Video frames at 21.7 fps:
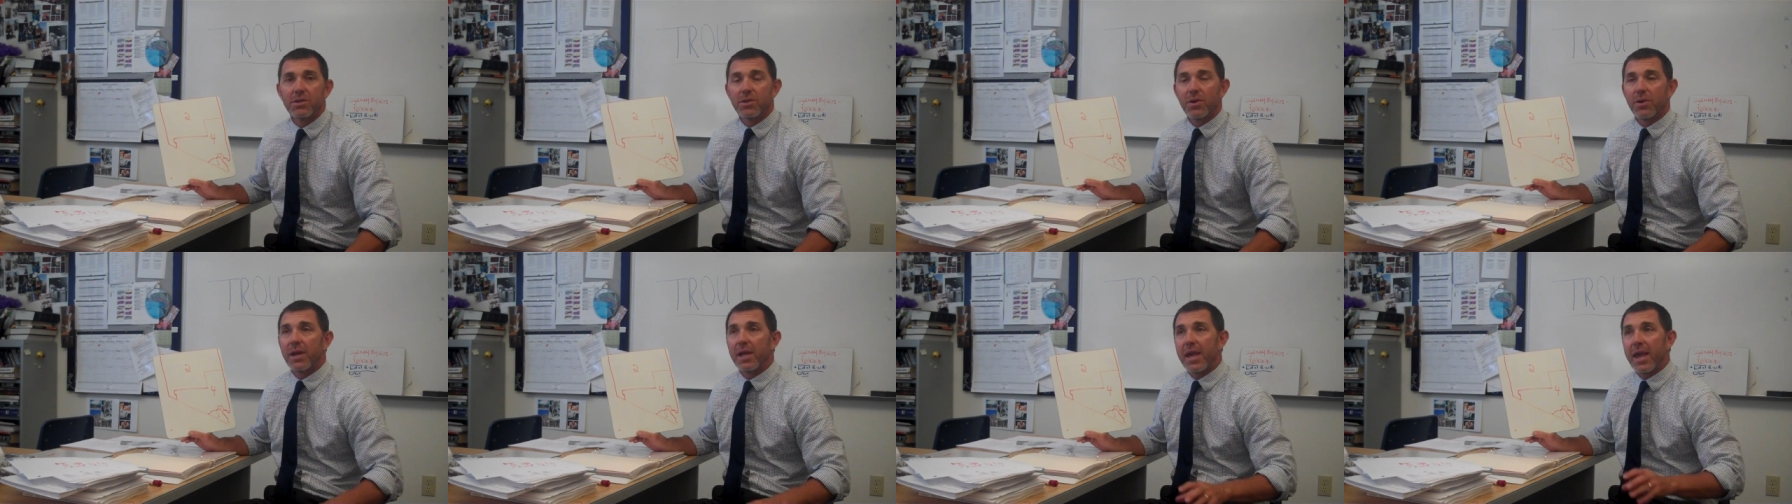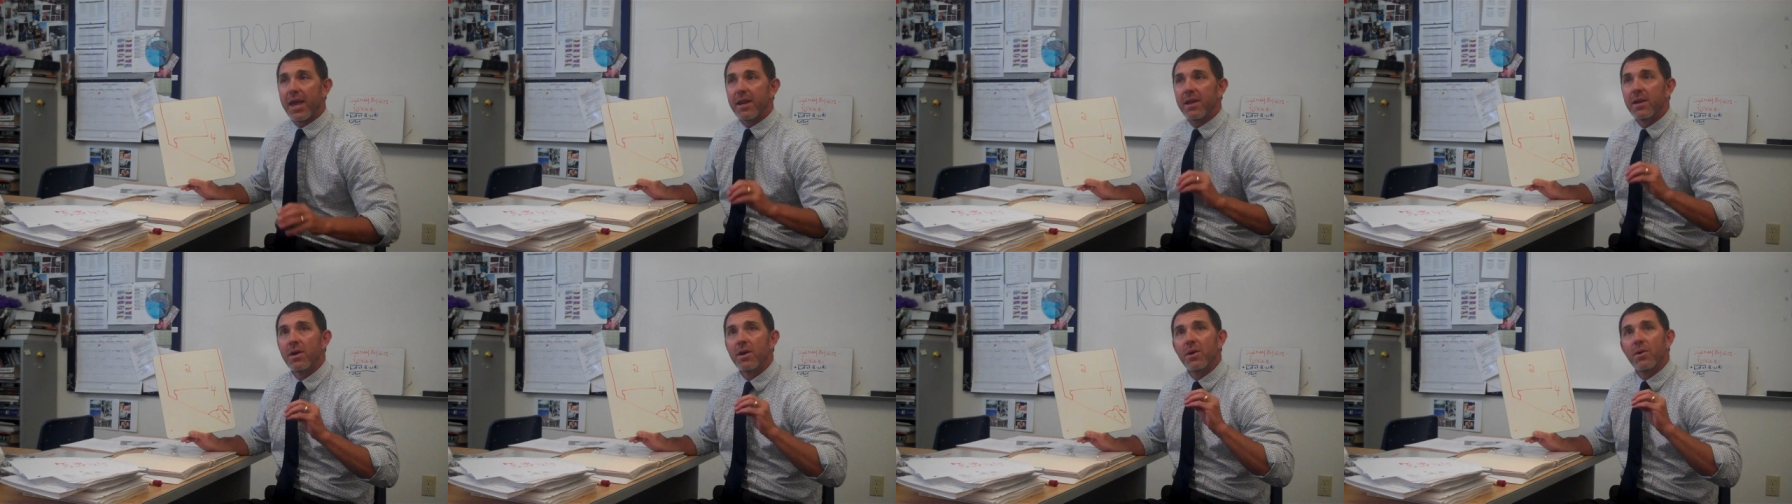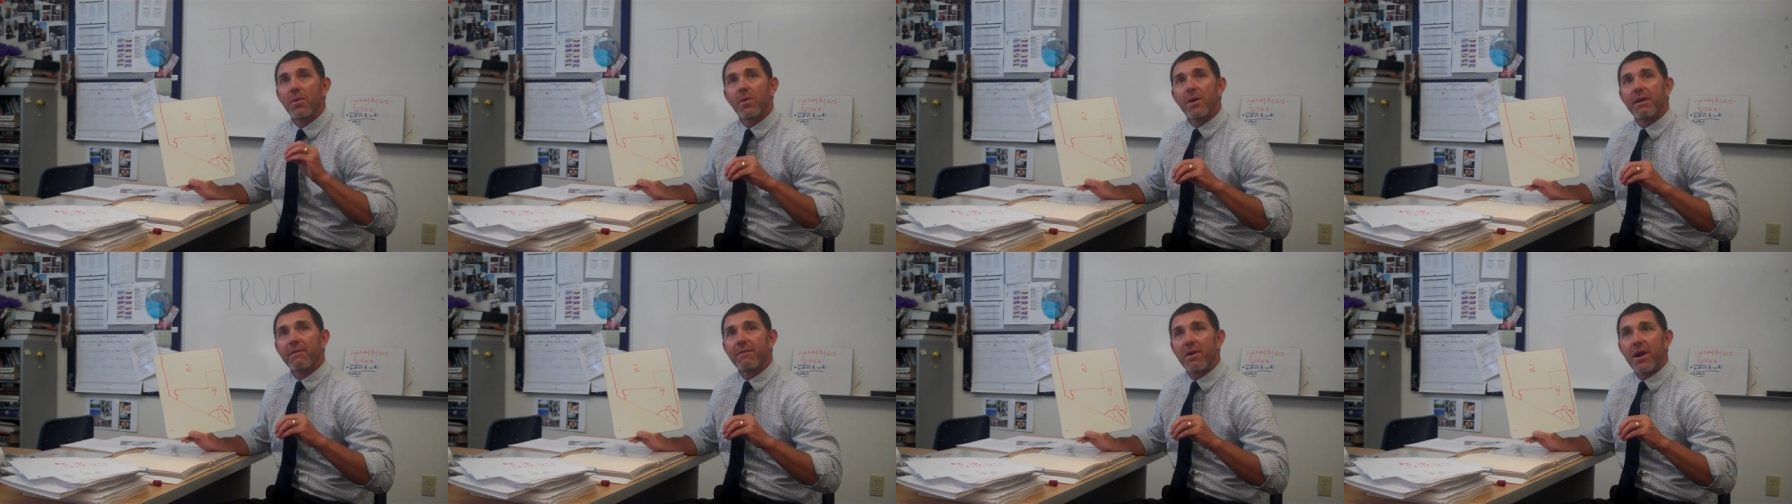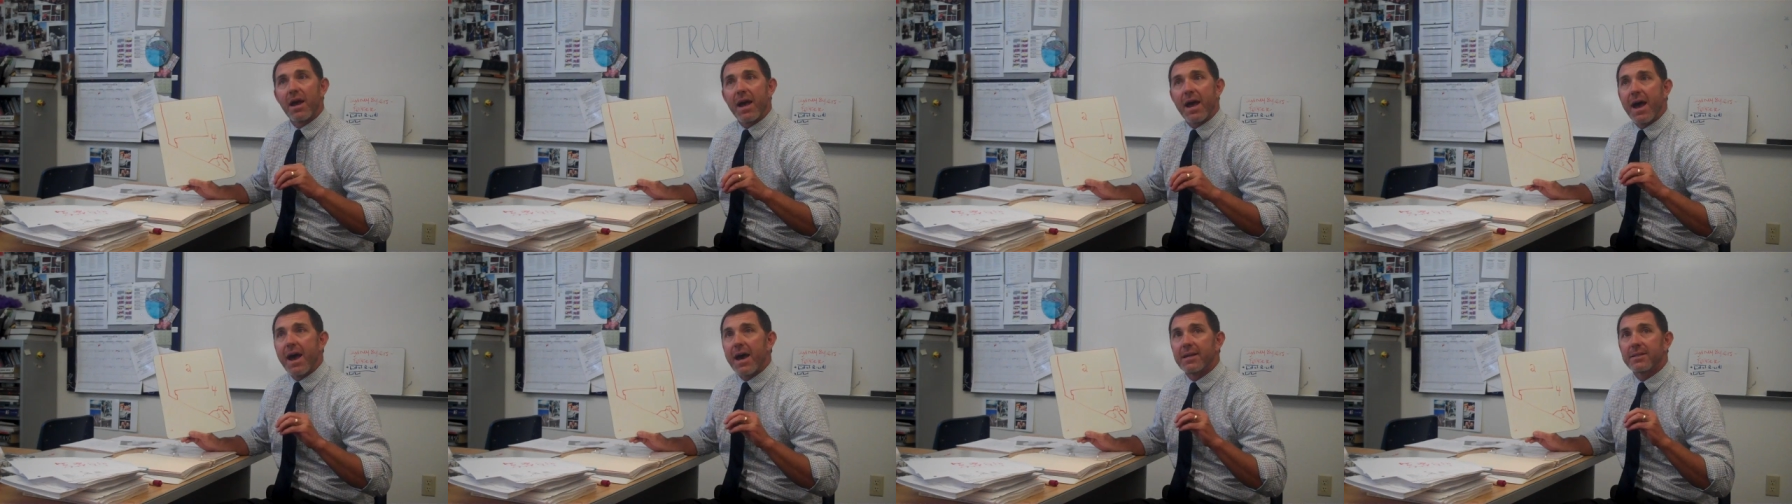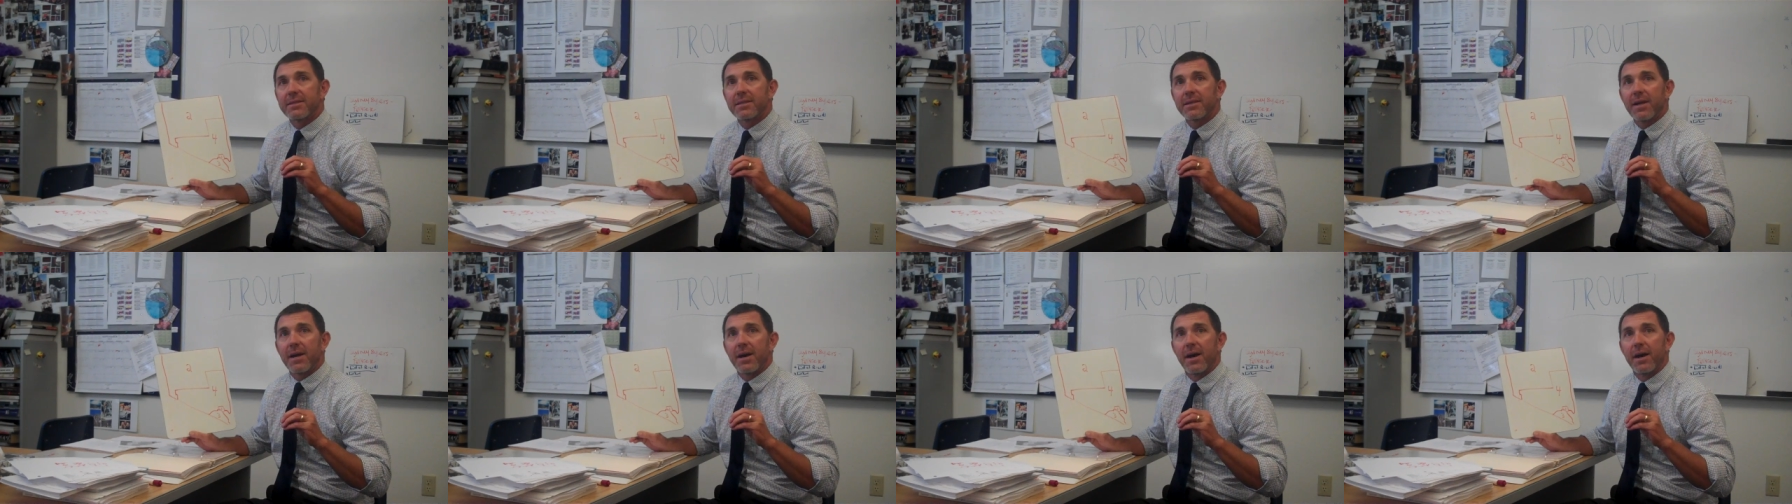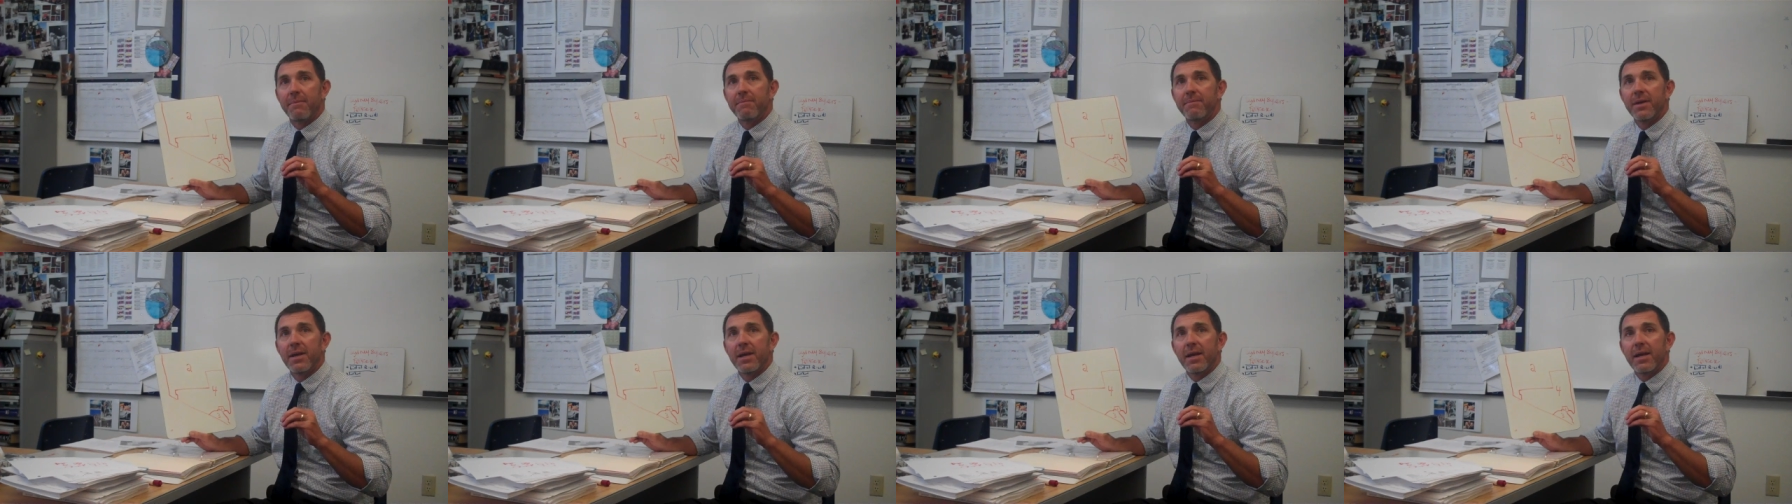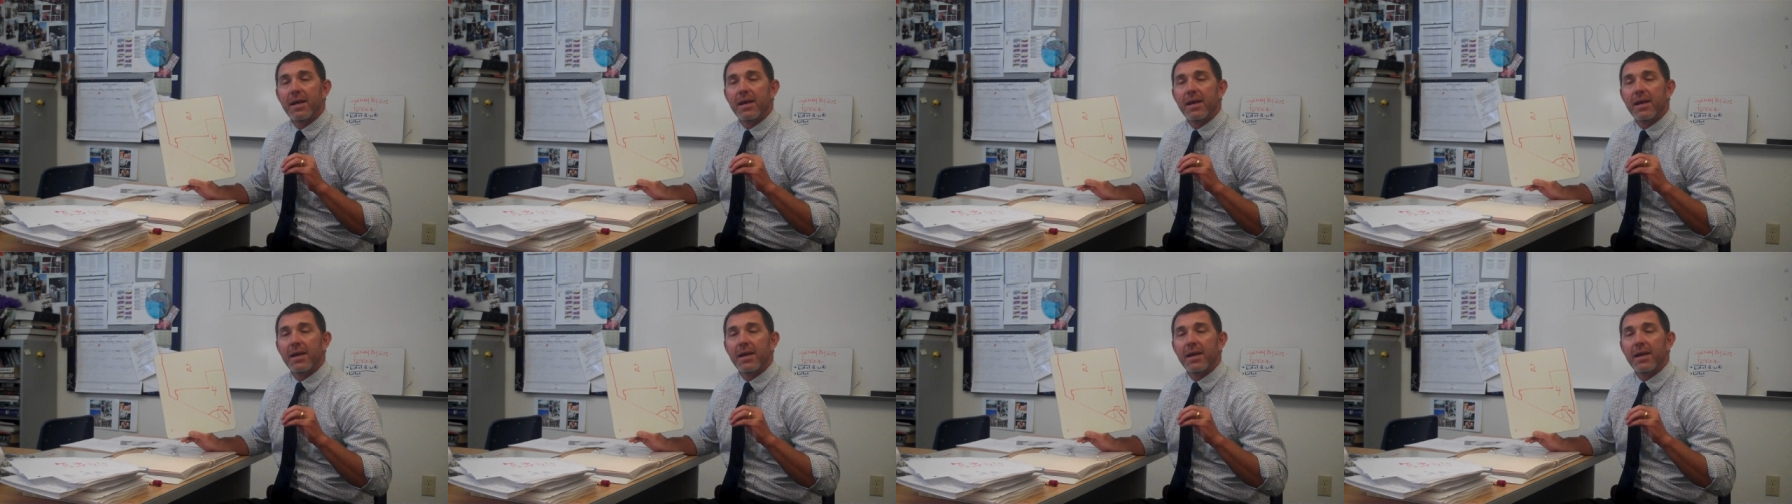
So again, whenever I ask um,